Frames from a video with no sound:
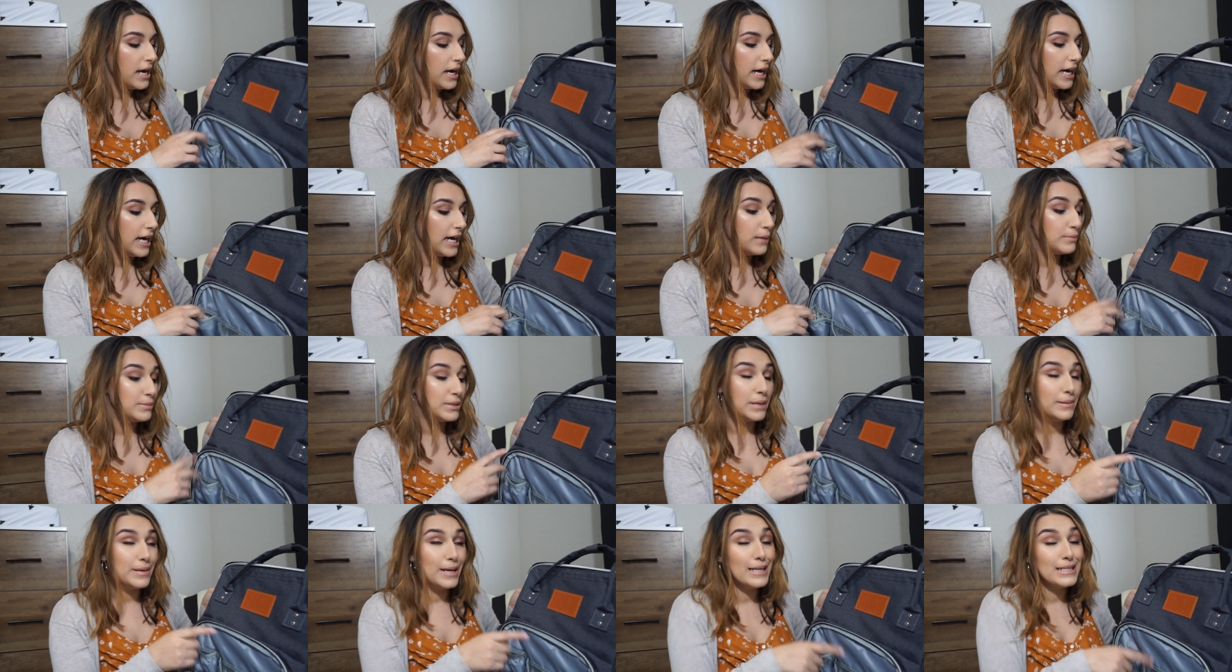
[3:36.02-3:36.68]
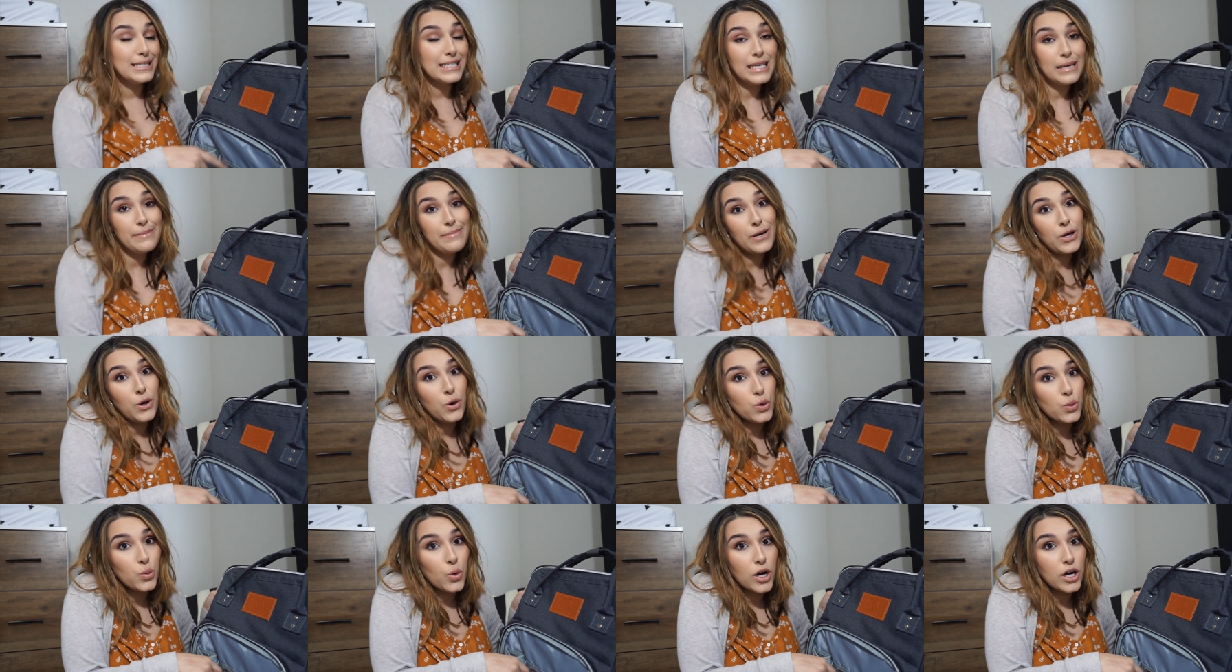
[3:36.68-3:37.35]
Um, sometimes I keep my
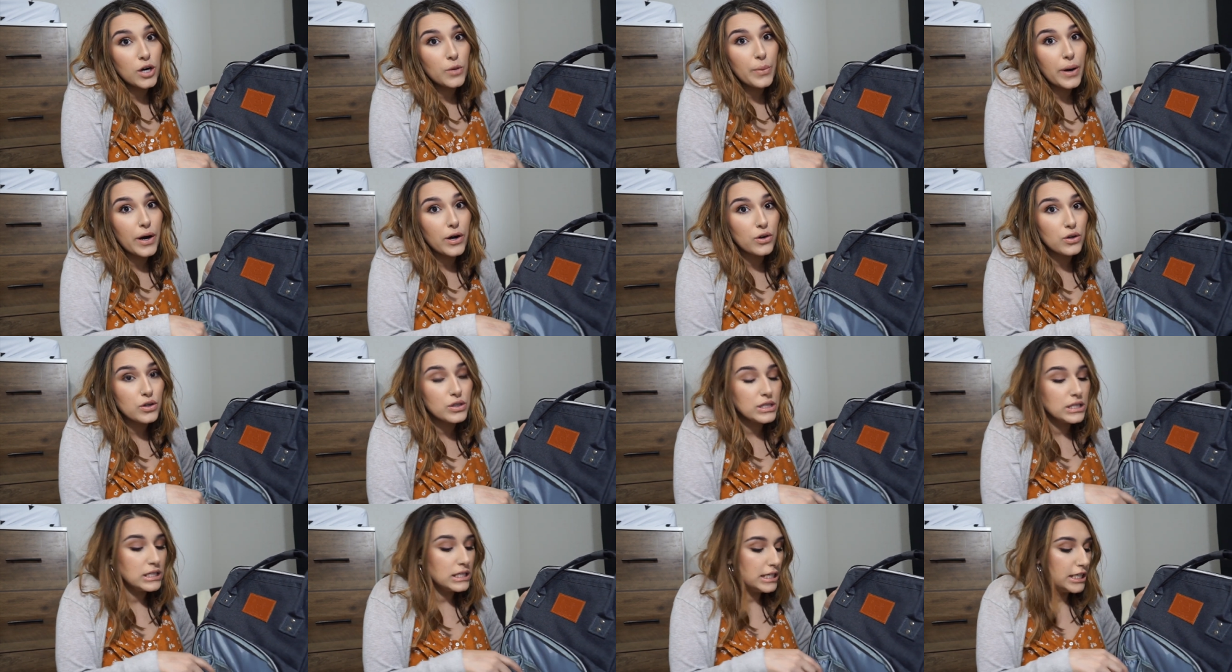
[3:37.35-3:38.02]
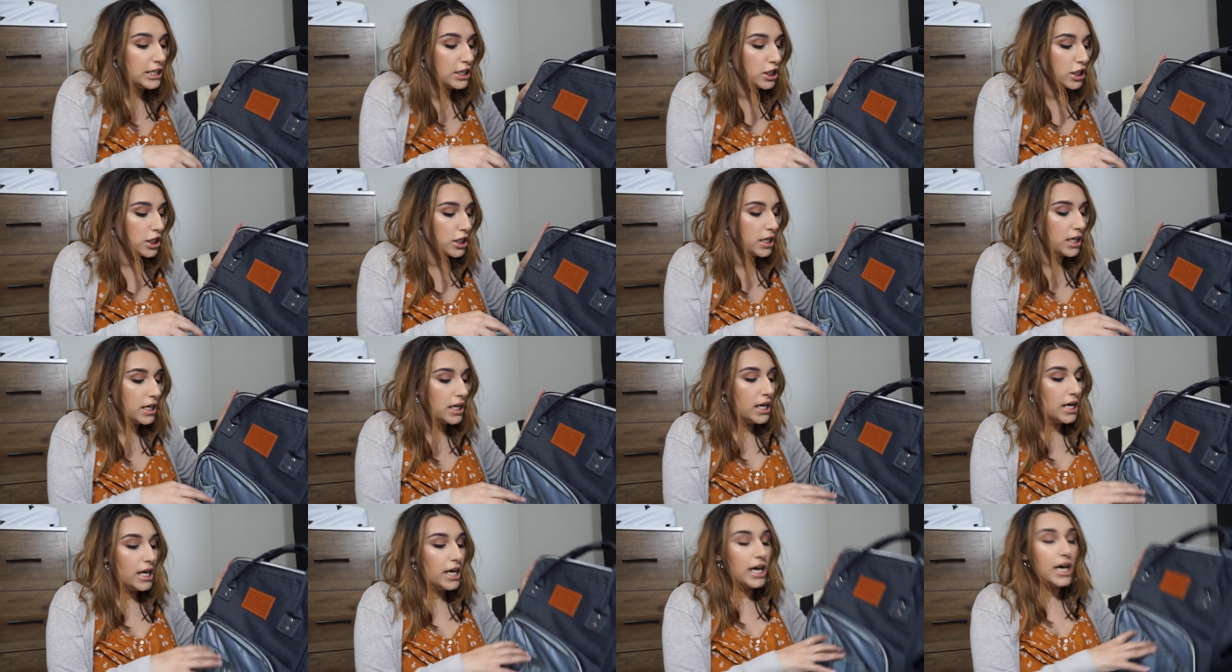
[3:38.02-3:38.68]
own water bottles in here.
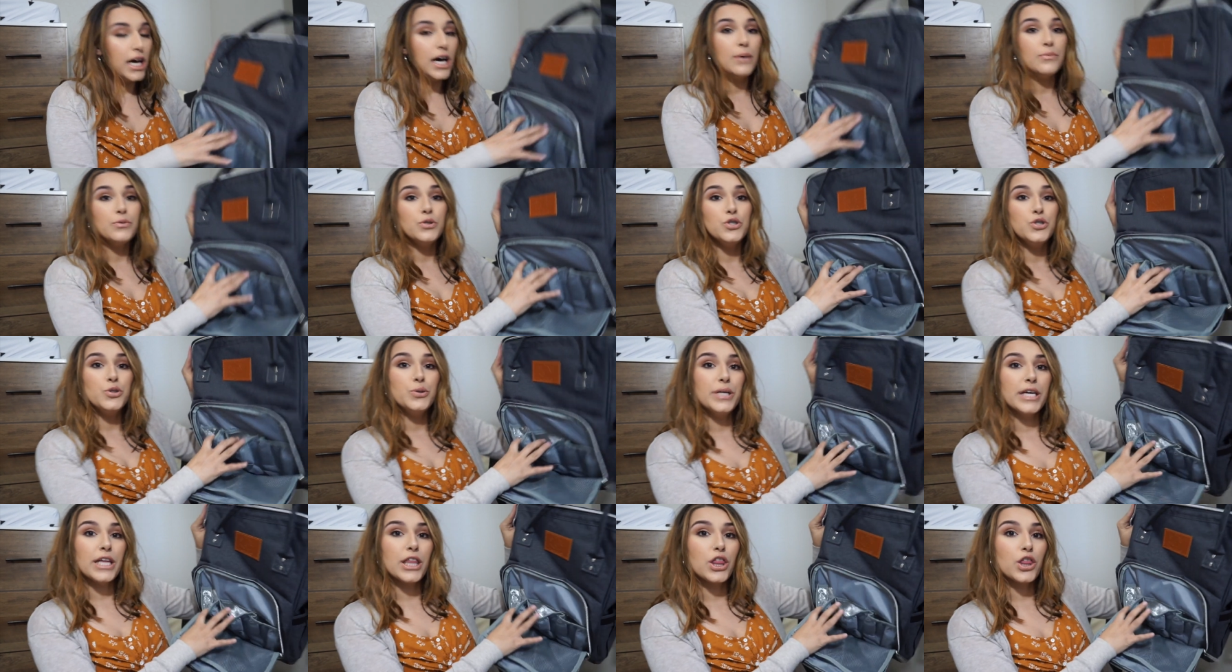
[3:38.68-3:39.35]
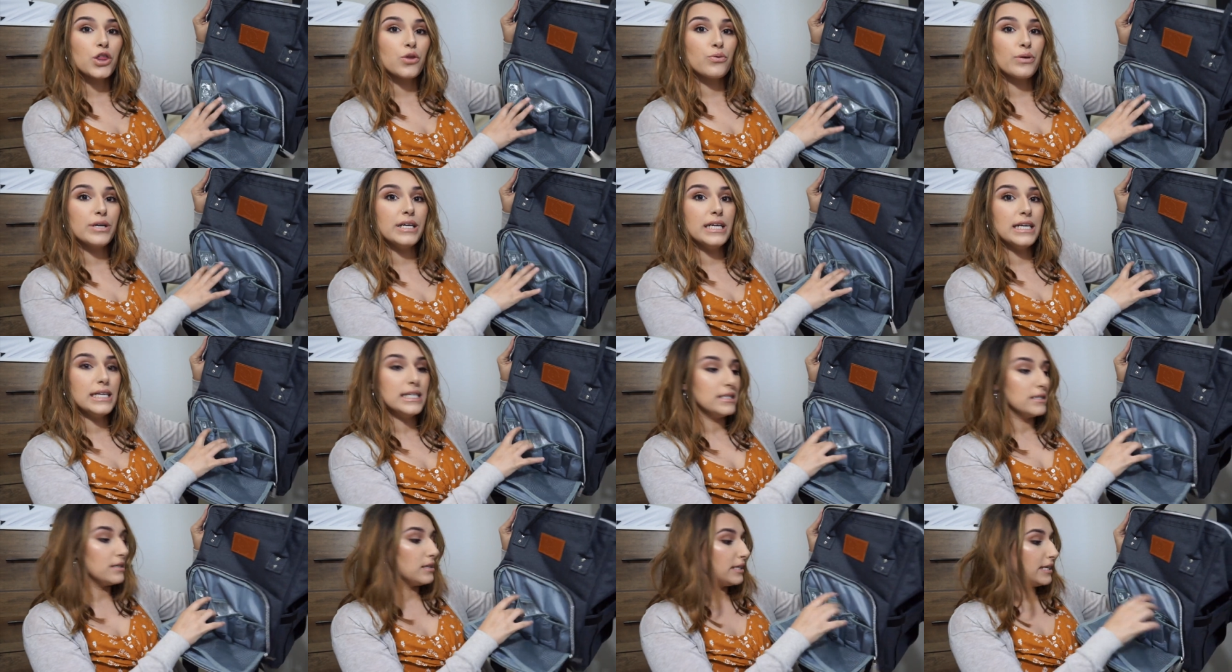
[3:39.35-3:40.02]
Um, you do get three
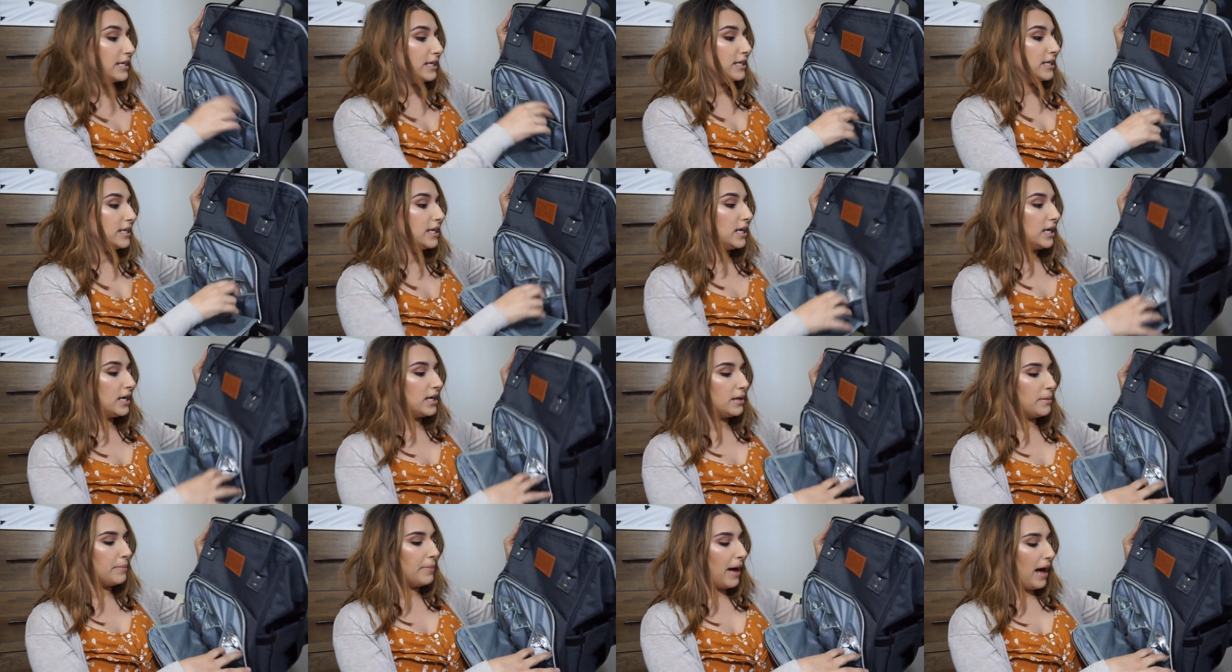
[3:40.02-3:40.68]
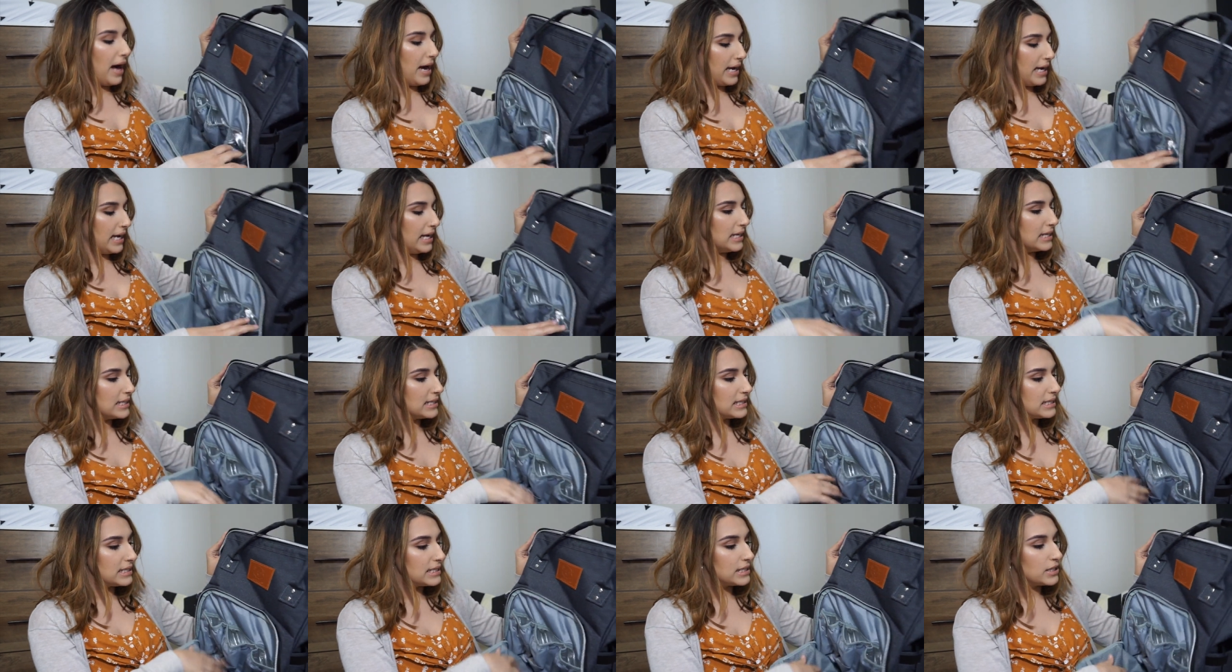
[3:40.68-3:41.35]
insulated
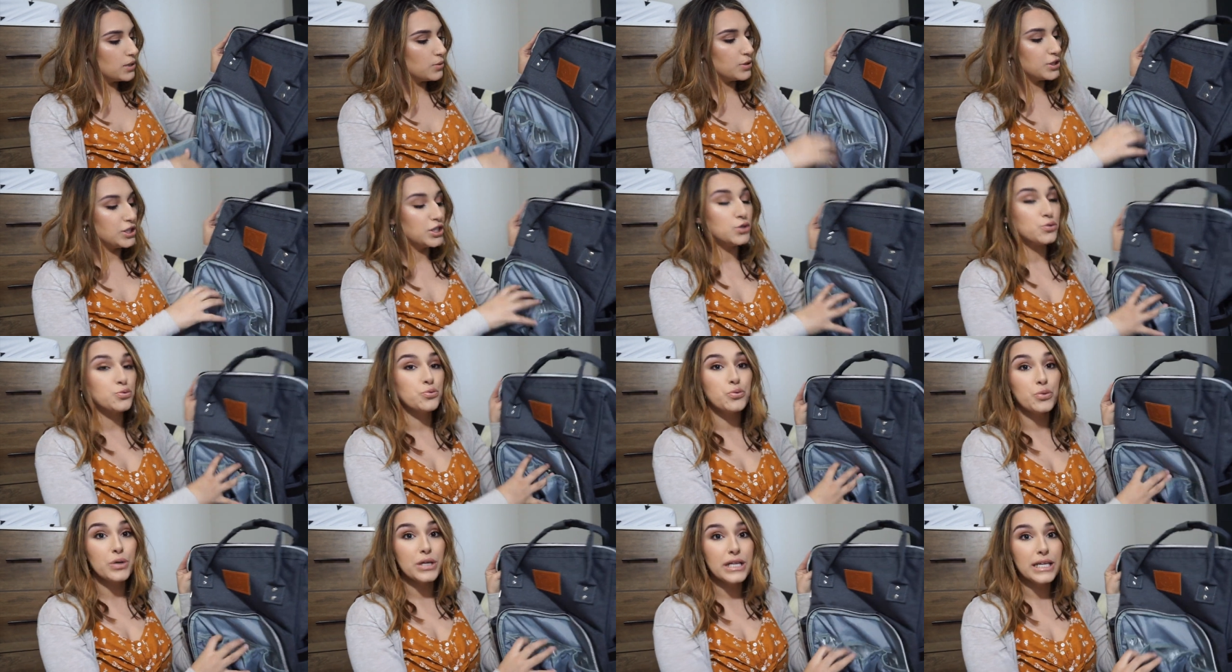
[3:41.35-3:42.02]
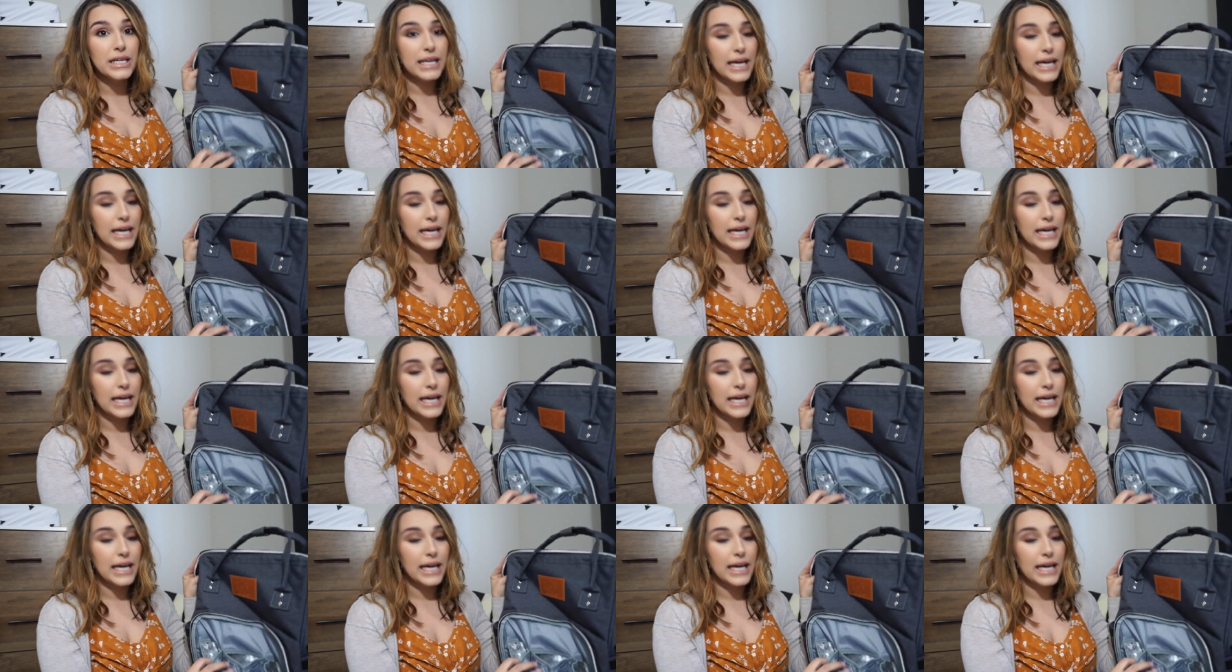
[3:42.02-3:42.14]
pockets, which is really